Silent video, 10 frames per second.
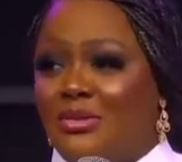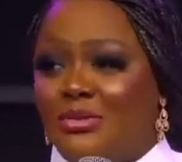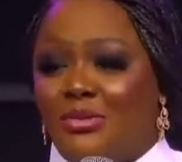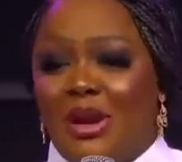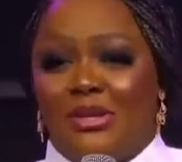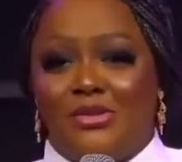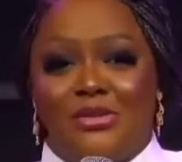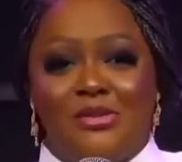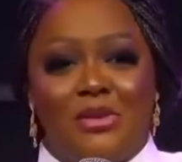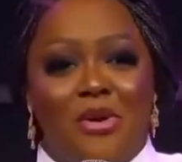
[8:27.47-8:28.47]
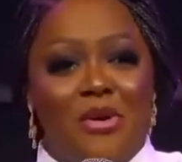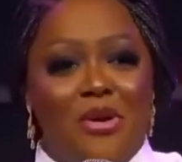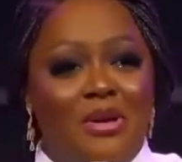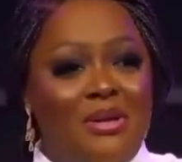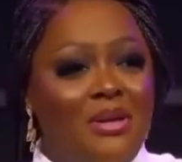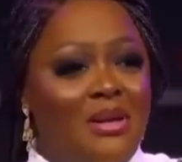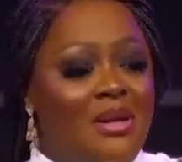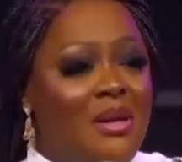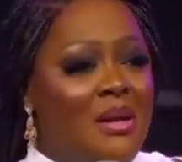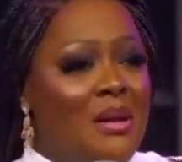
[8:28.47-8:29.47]
so I saw
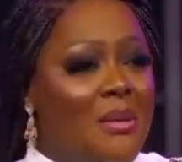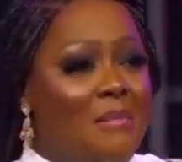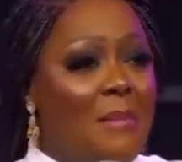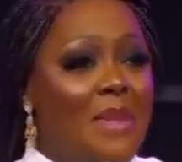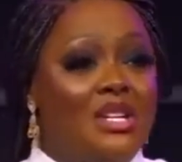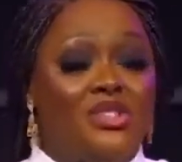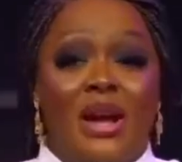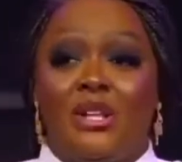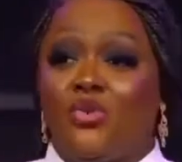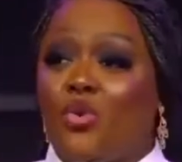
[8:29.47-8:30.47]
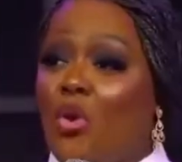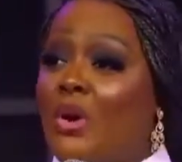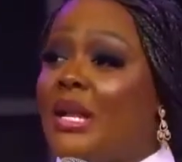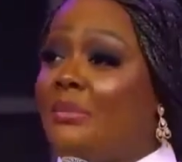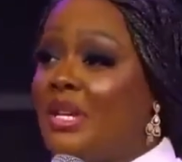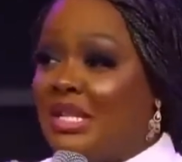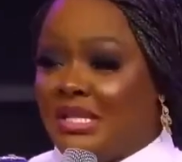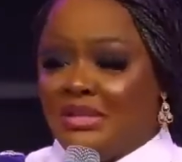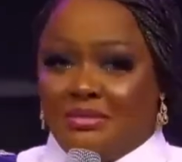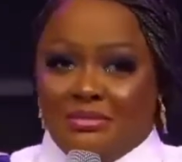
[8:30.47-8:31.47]
Mama trying to call a
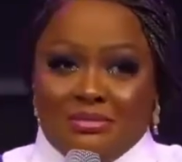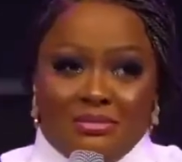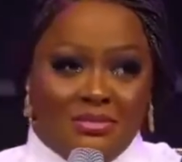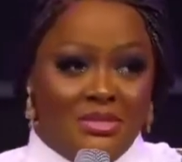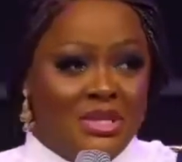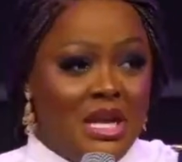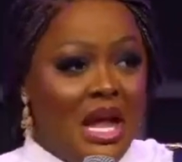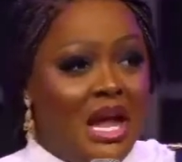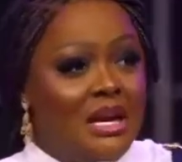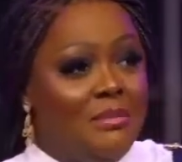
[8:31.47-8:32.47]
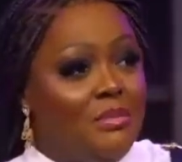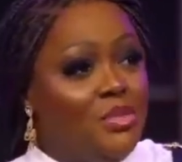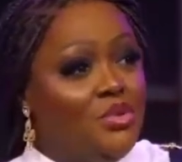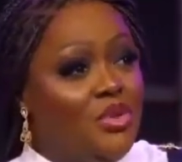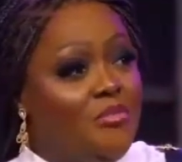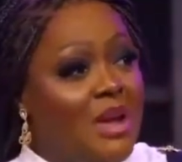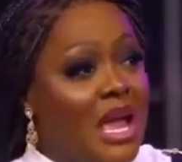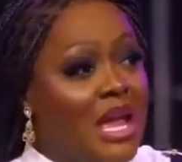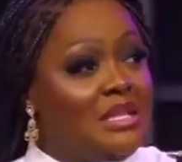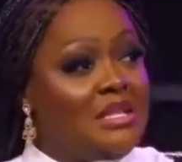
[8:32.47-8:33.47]
meeting. And most of my
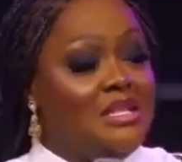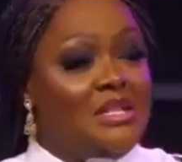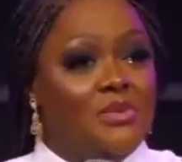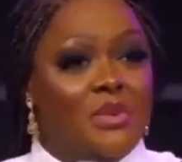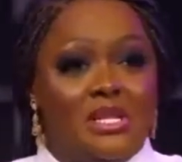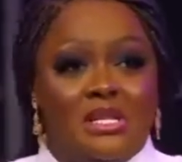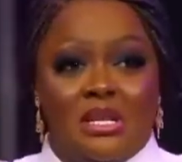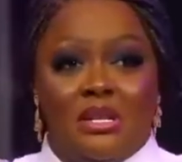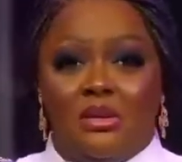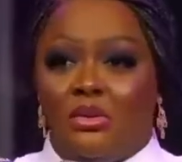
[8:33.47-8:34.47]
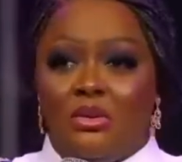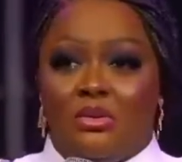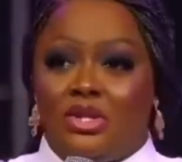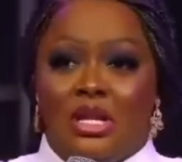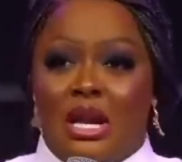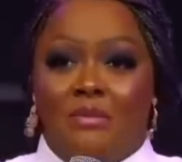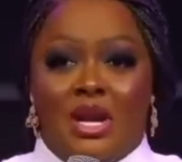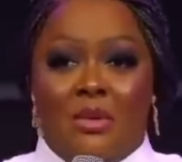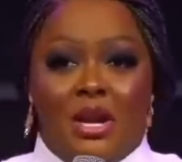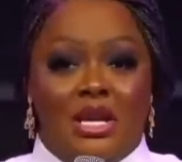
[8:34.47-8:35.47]
aunties were saying, no, she can't be
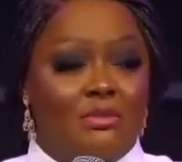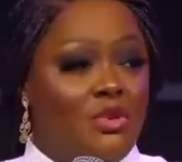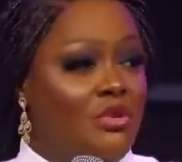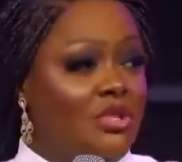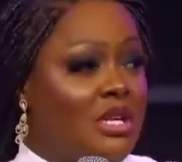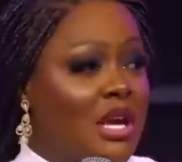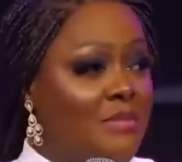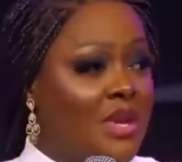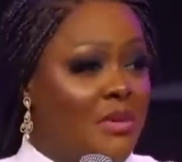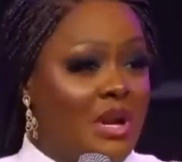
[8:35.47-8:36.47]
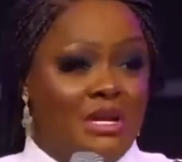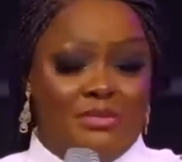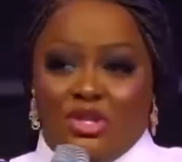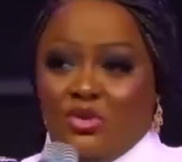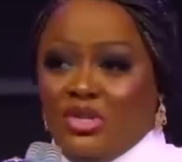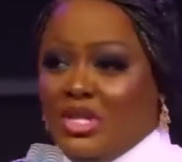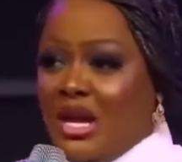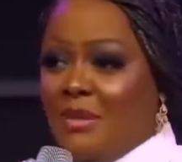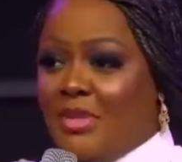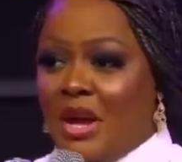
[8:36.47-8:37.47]
our name. No, she can't be our name. No, she
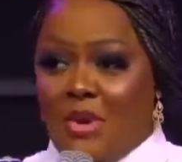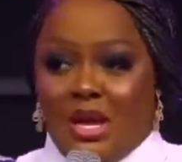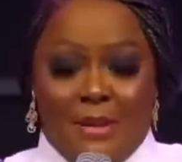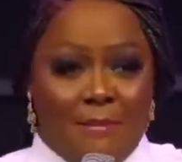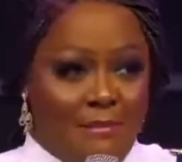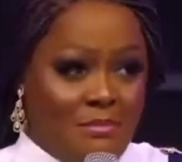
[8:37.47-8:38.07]
can't be our name.